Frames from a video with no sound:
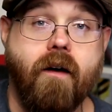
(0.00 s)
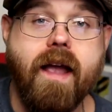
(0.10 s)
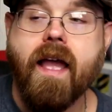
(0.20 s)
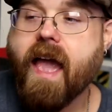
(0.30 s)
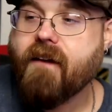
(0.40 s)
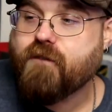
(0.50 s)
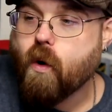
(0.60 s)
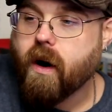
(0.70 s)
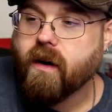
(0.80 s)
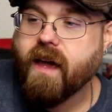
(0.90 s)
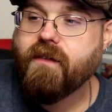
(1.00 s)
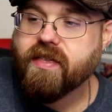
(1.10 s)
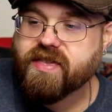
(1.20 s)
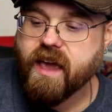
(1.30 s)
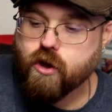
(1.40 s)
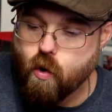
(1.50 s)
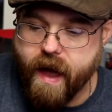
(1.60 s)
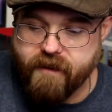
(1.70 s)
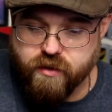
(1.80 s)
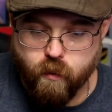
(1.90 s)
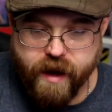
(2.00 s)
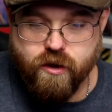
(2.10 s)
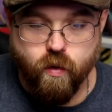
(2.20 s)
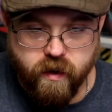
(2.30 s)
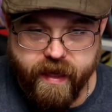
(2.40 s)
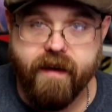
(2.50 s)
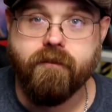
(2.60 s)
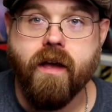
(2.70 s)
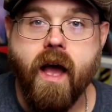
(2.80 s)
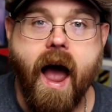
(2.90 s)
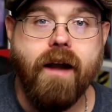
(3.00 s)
Like, if you are a living thing, you have the right to live.